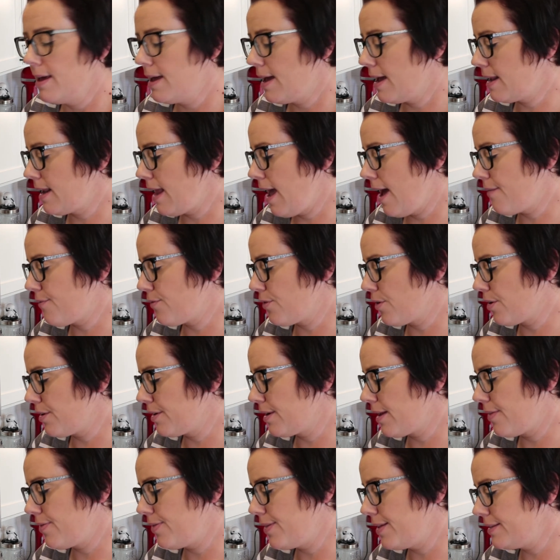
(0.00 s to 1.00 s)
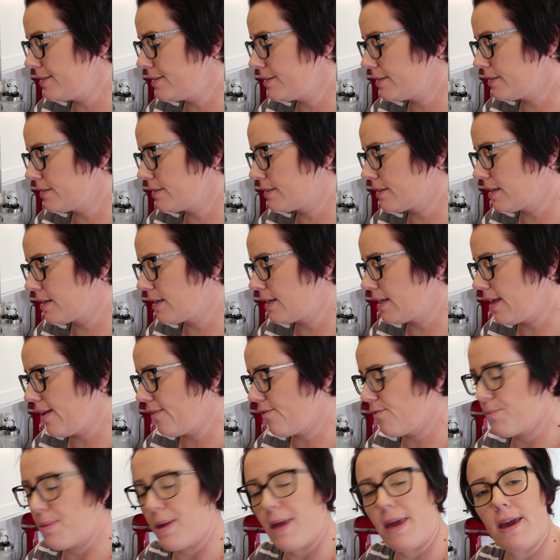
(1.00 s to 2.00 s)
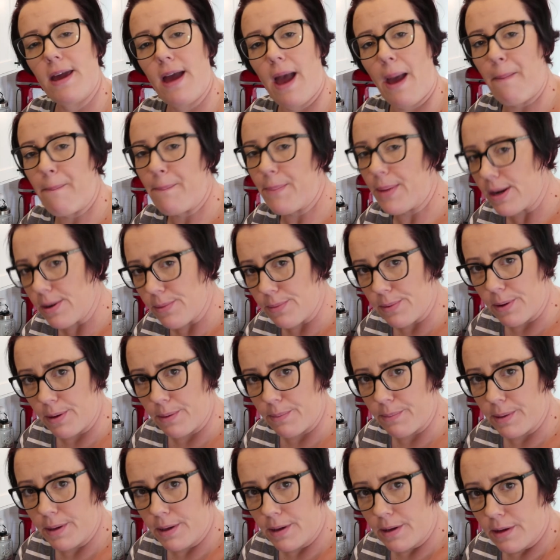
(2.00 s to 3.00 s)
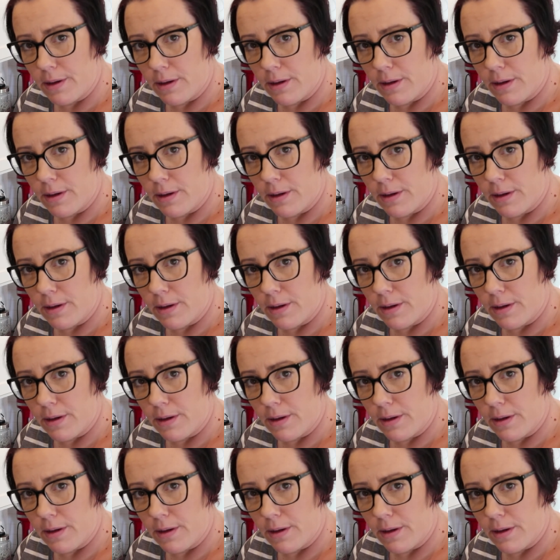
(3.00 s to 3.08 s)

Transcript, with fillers: and effort, and this is going to give me at minimum